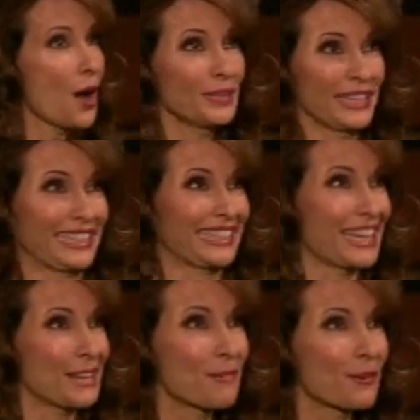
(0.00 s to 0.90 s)
Only to
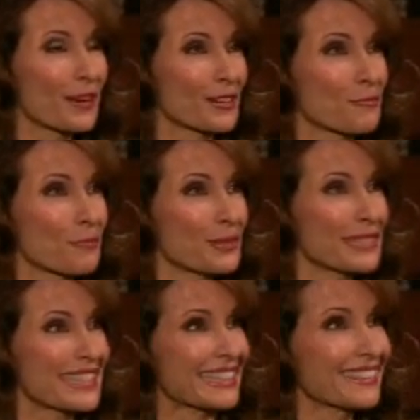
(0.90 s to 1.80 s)
keep her out of
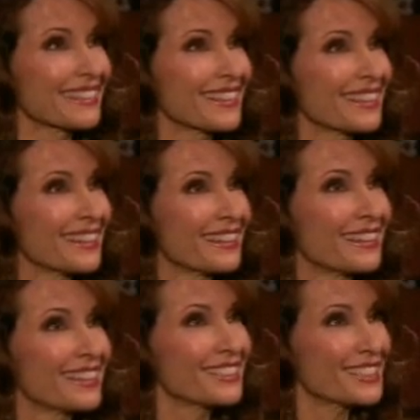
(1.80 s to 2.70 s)
prison.
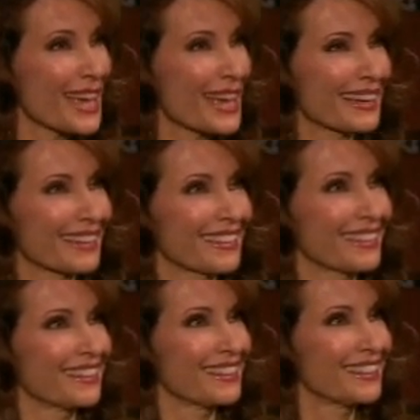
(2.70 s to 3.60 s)
Jack.
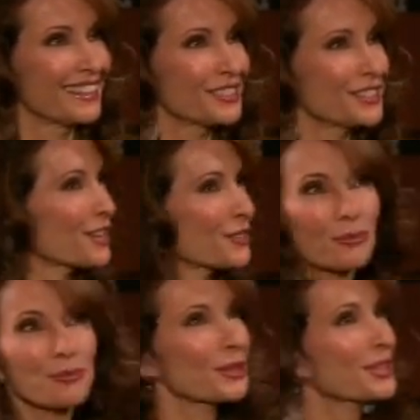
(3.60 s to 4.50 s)
Jack,
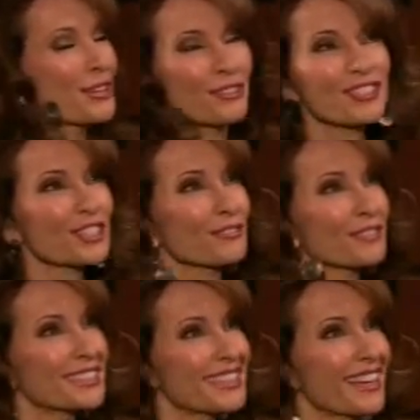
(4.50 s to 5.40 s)
you're working
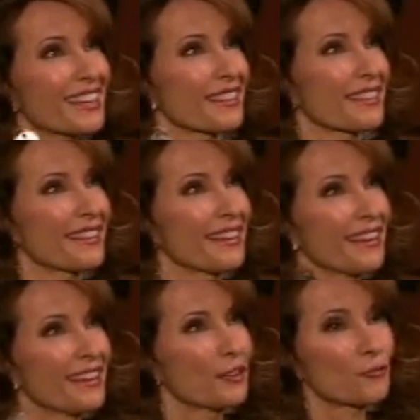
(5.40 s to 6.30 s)
yourself to death.
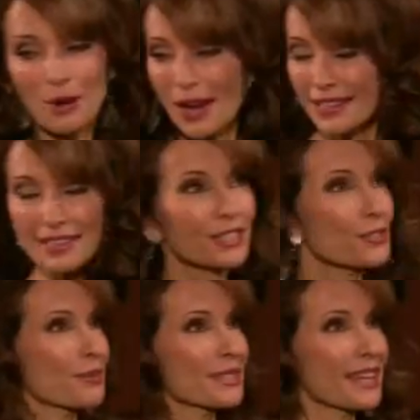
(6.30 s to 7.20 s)
Ryan
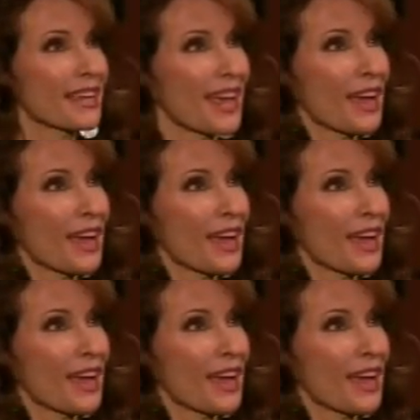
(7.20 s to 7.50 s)
is risking